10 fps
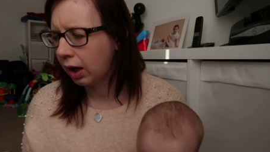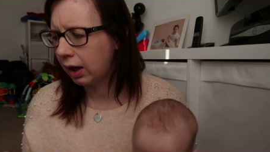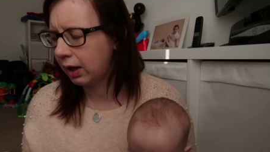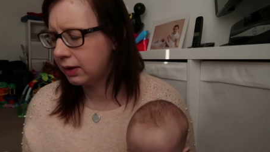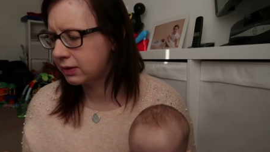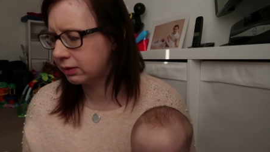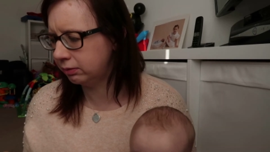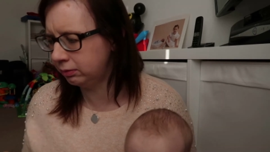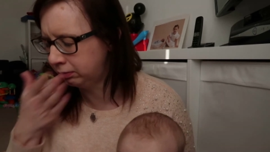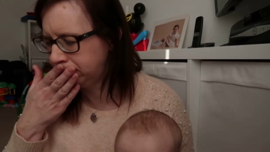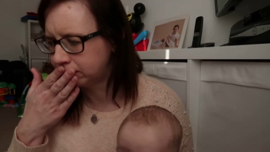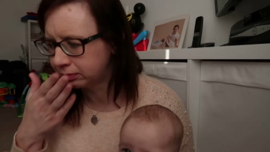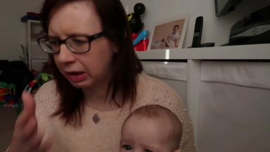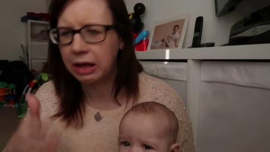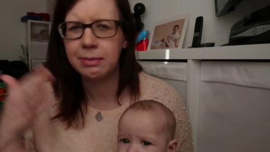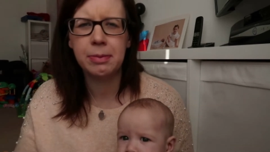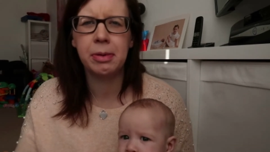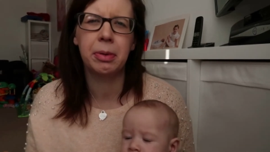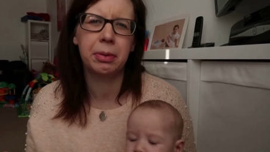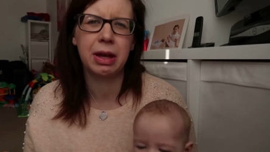and I
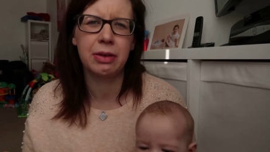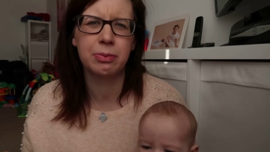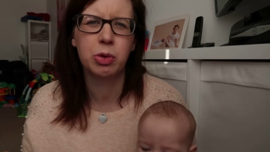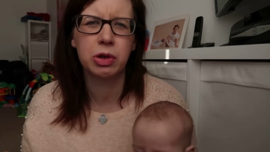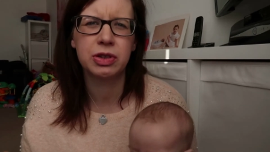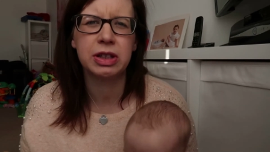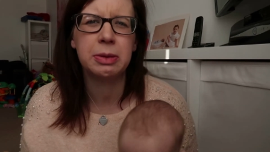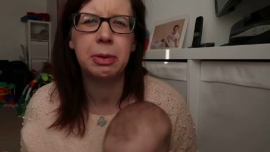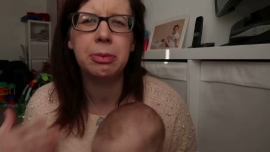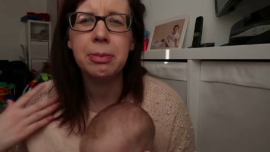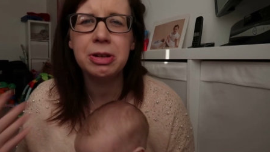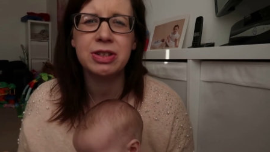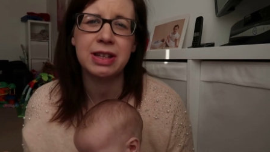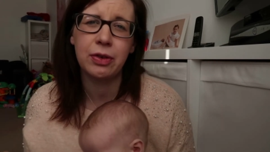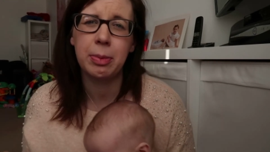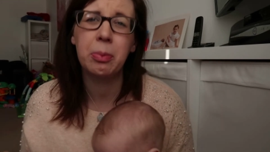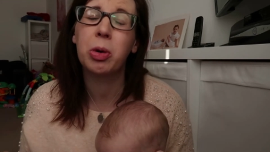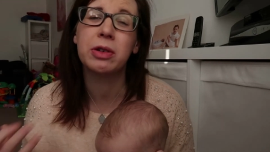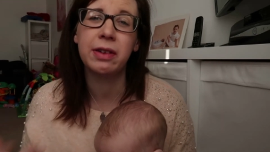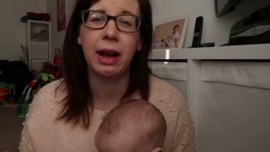maybe will get more sleep and maybe just have a bit
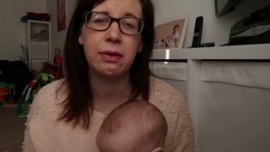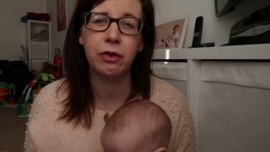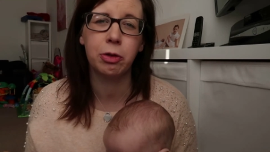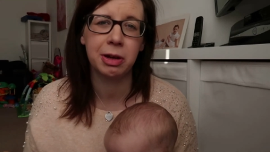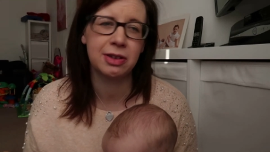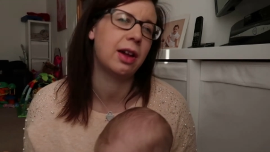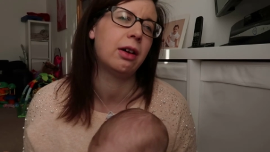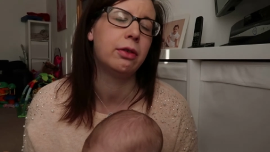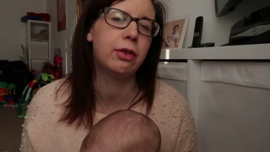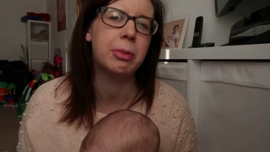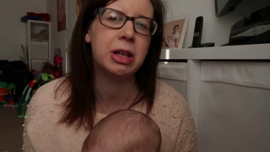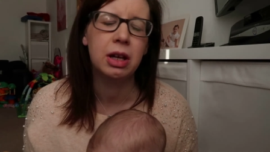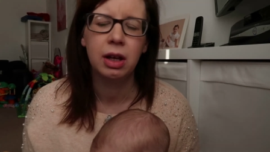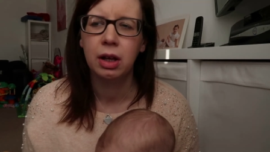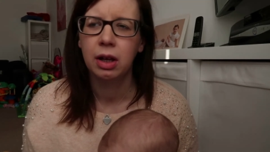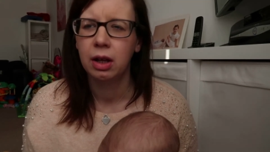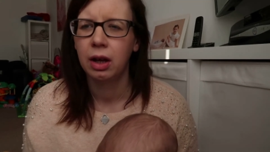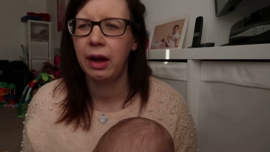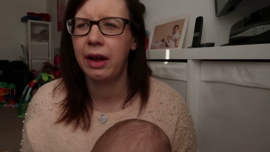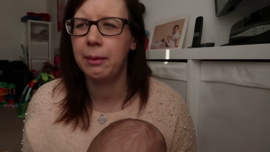more time for myself. I mean,
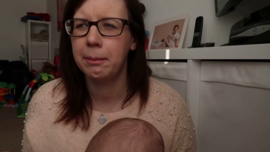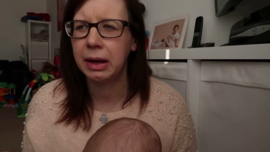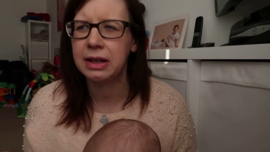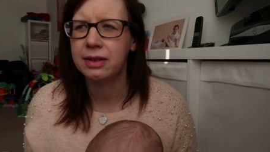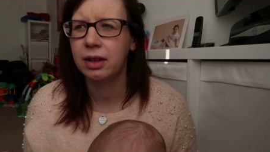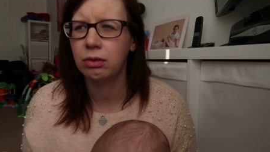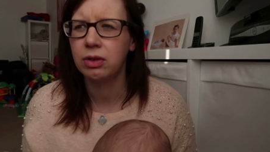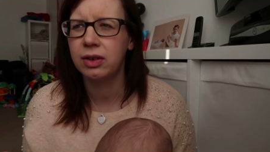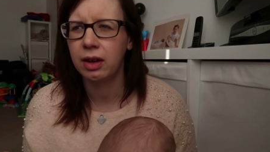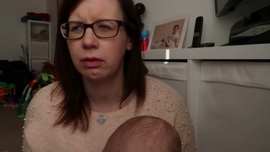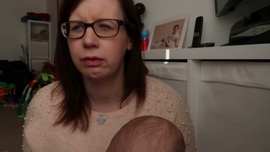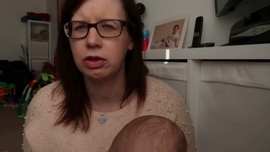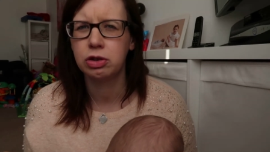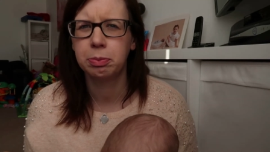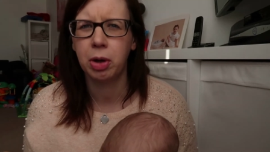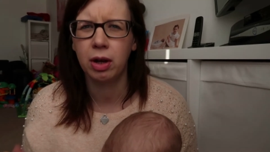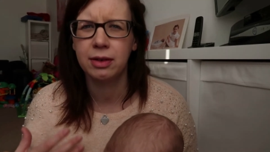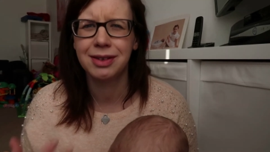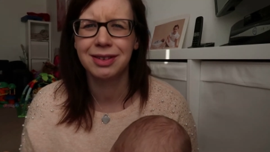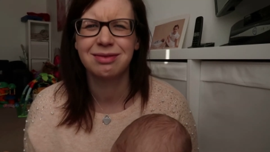it might sound selfish,
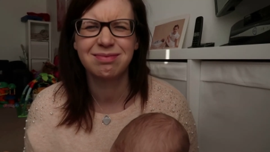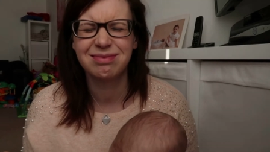but